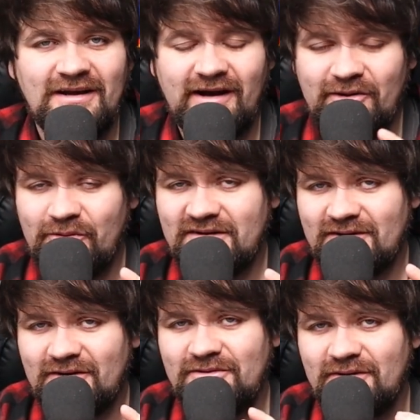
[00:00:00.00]
I always
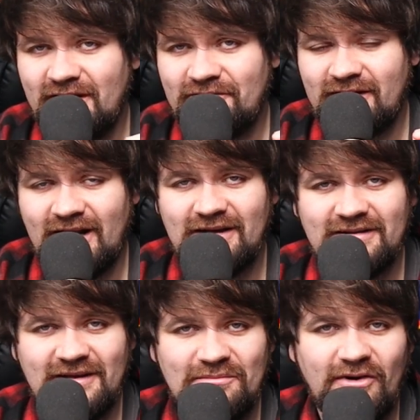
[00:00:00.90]
try to give credit
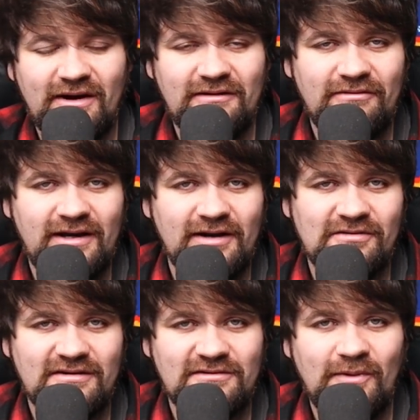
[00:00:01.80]
in my
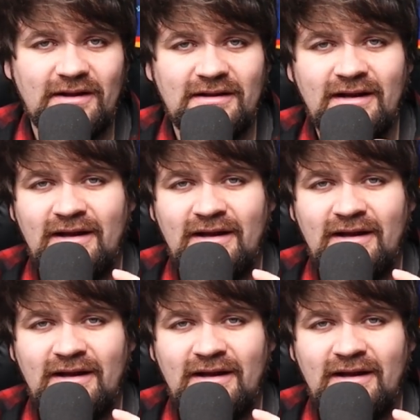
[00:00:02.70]
videos as well.